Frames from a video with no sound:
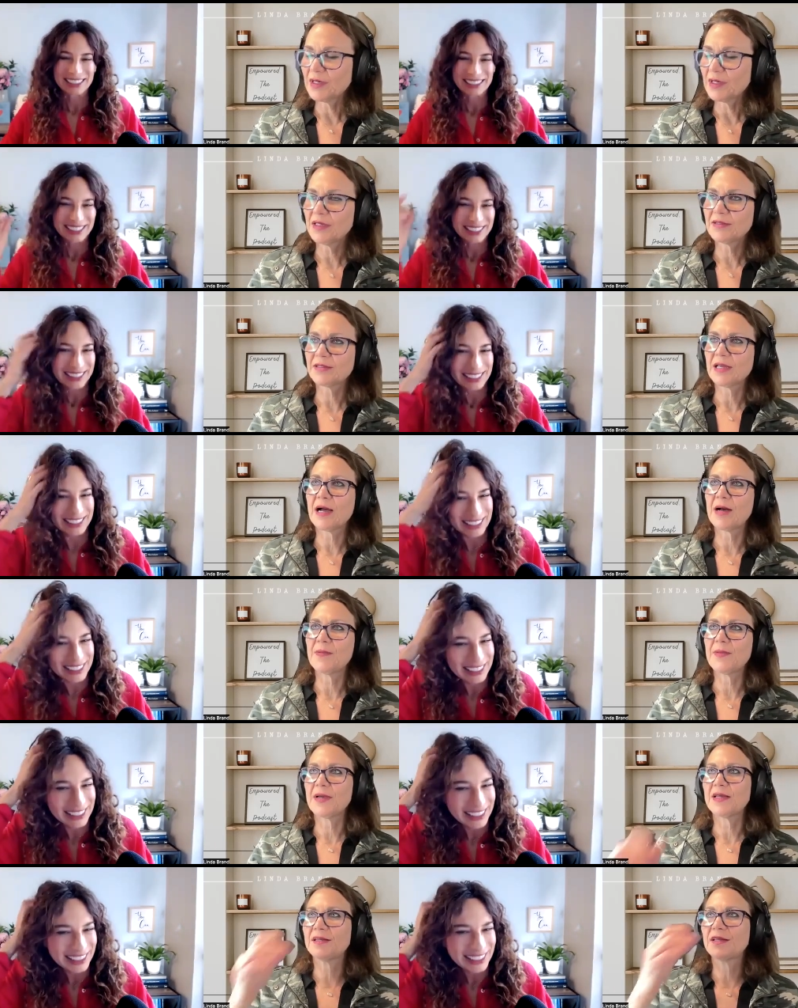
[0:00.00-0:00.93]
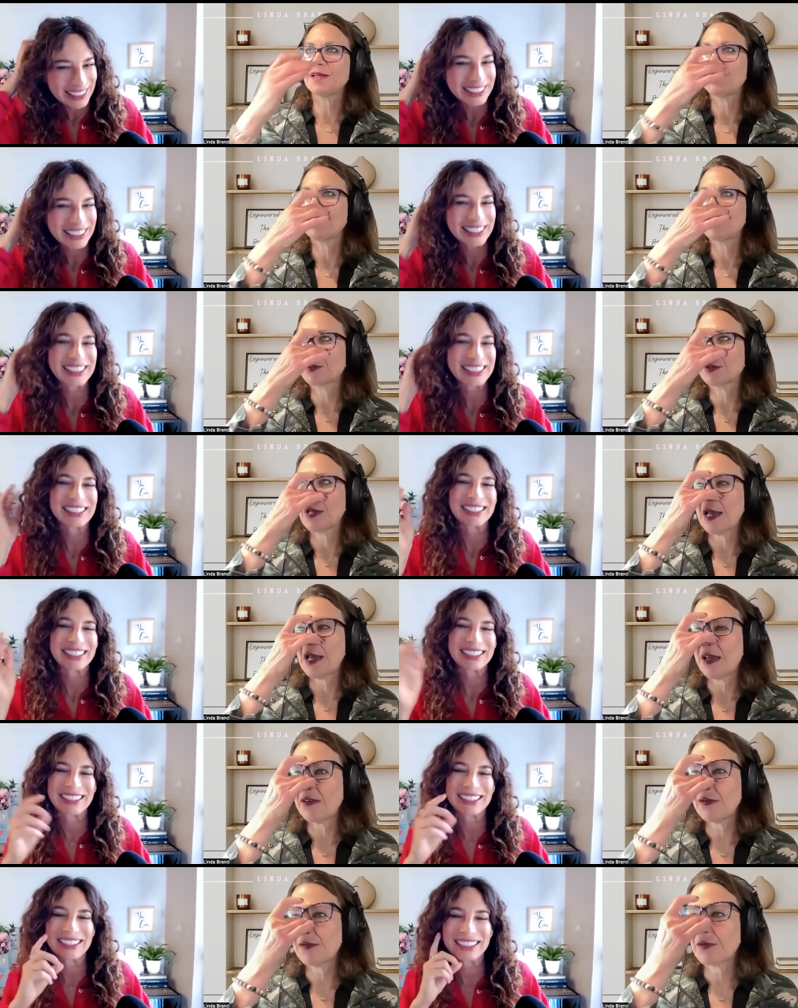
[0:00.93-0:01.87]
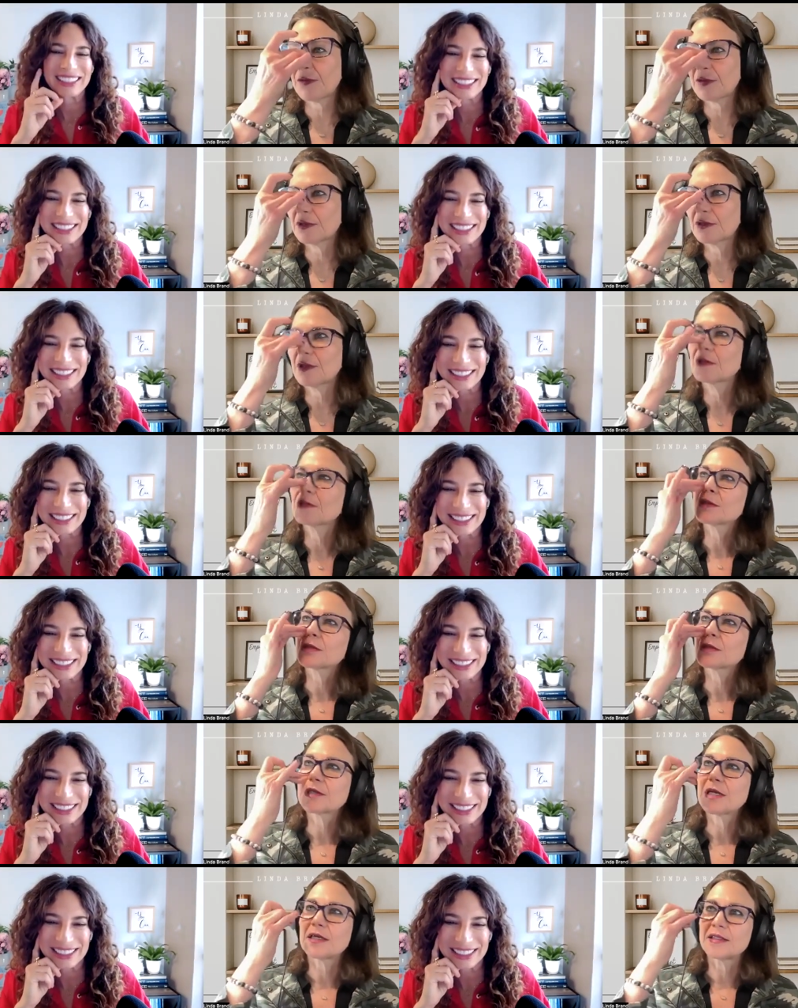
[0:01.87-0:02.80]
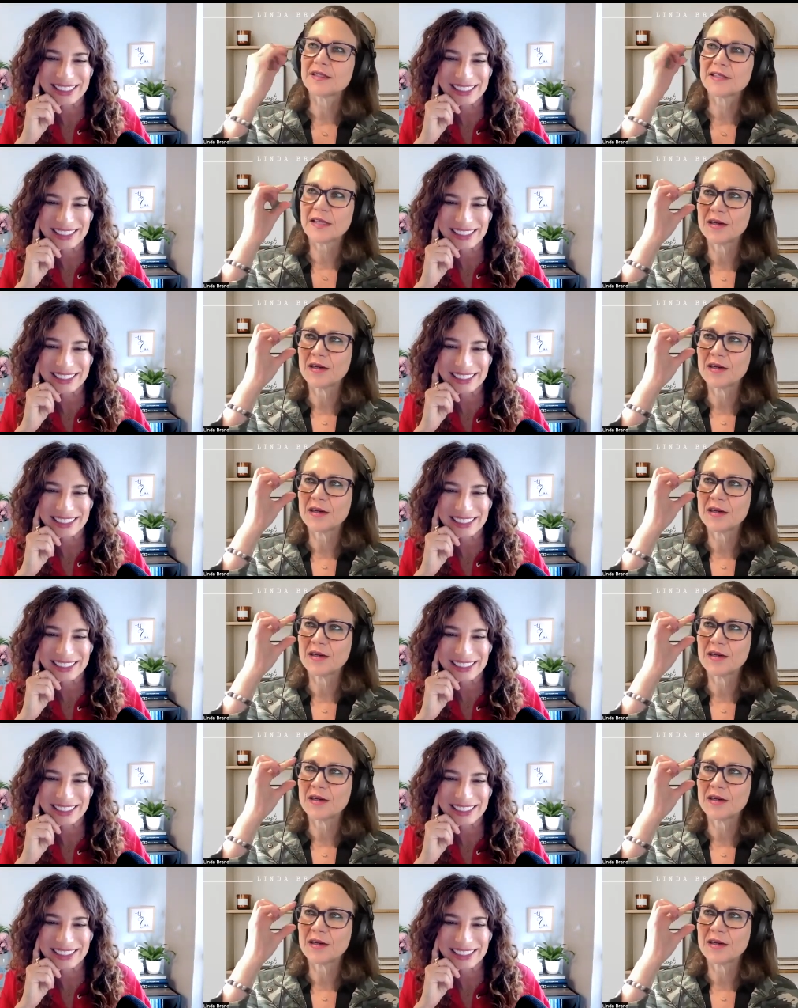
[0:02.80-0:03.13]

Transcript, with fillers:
Speaker 1: what has happened in your life sense.